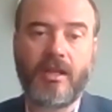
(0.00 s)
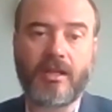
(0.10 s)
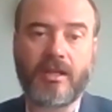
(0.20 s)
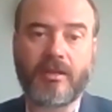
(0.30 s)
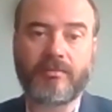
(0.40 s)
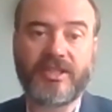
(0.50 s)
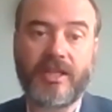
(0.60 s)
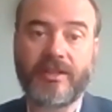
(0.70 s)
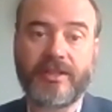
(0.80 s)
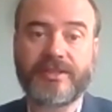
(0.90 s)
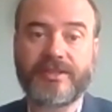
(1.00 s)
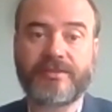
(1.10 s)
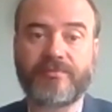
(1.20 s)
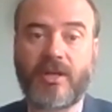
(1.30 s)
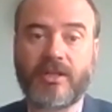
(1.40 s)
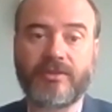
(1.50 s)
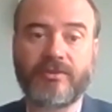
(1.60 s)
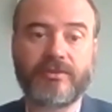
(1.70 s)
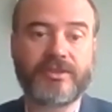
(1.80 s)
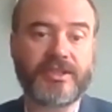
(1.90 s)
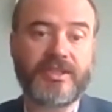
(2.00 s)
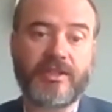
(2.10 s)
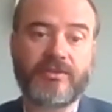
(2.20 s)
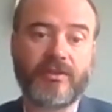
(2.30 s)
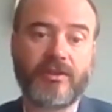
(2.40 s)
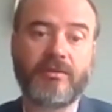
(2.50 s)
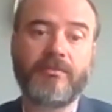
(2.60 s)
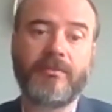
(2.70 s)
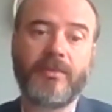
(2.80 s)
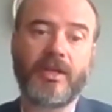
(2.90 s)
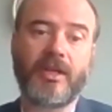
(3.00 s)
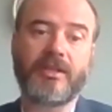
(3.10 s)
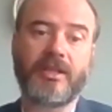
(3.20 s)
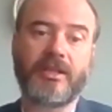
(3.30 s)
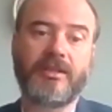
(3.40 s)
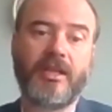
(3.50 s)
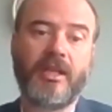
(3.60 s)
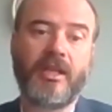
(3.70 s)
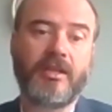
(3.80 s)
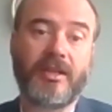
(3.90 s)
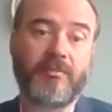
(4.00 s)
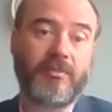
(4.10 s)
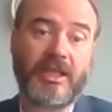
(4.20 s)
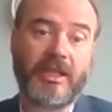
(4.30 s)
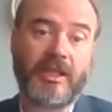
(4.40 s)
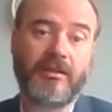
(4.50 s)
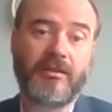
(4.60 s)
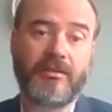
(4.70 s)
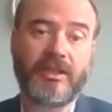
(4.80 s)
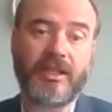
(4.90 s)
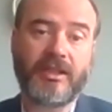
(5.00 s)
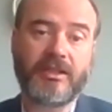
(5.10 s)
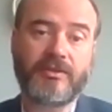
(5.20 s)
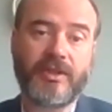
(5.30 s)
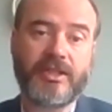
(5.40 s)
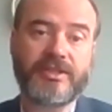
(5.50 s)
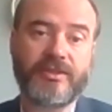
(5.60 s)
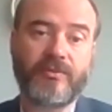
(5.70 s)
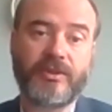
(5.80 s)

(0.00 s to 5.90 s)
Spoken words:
TELUS, Rogers, etc. That that may take interest. So we